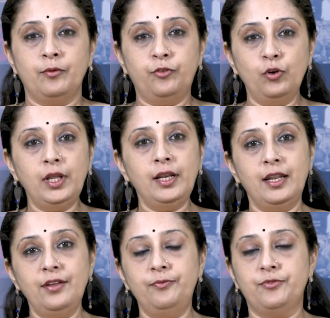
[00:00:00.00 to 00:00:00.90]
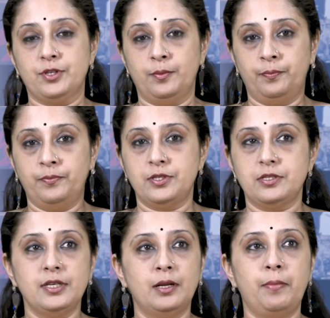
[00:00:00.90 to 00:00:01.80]
Phule lived
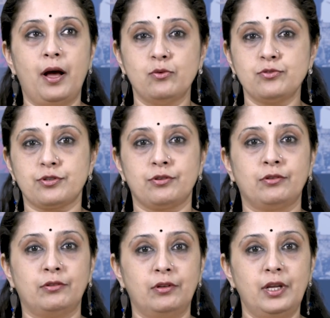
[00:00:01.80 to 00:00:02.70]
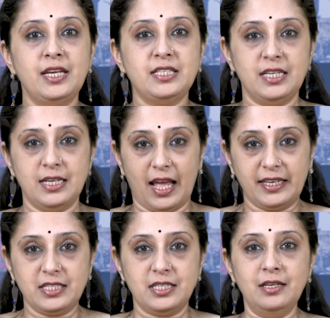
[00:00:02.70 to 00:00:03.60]
till about
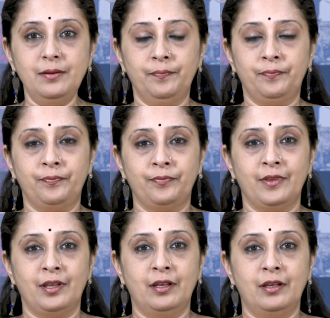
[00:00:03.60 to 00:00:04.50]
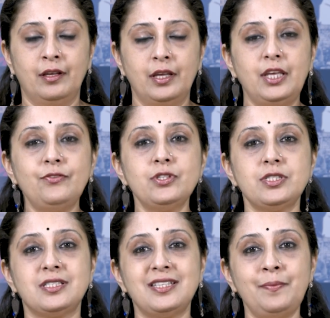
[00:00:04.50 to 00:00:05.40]
1890. He
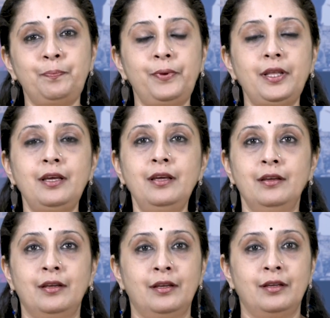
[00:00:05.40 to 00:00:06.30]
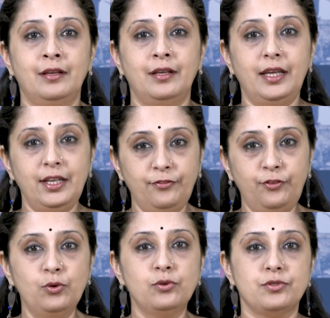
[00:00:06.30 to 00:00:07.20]
was deeply
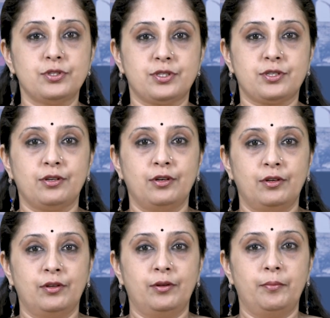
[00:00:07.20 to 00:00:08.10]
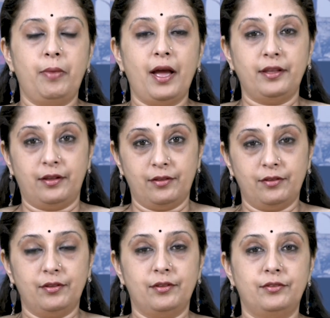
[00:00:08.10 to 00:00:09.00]
influenced by
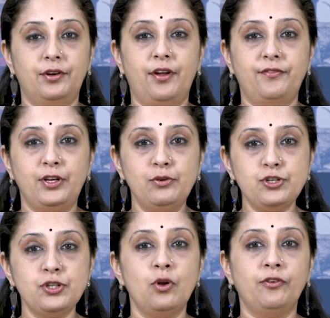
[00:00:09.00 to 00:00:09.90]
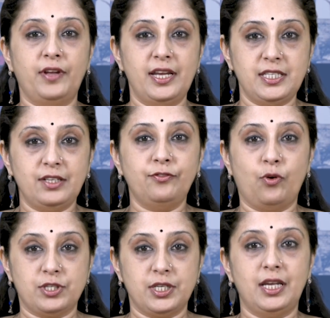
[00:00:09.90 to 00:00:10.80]
the revolution of
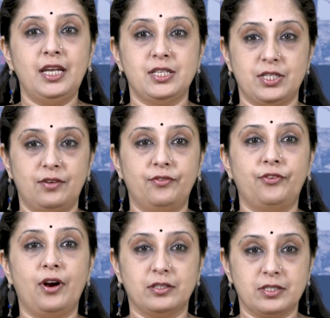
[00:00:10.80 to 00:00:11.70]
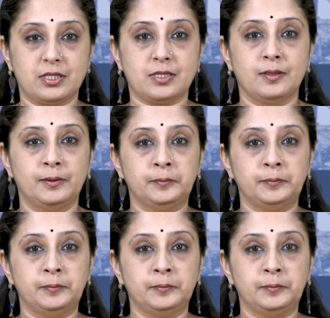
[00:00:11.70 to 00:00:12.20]
1848 in France.